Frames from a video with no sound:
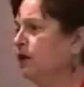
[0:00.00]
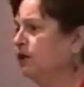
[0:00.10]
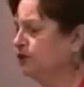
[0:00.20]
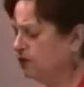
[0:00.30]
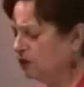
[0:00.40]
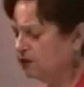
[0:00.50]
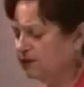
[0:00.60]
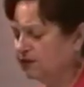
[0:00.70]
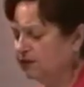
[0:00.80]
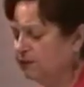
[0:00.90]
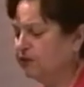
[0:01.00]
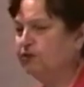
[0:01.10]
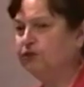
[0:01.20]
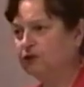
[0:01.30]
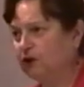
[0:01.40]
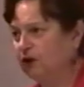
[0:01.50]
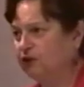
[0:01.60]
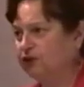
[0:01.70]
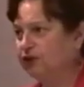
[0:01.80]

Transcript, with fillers: The solar system is too large,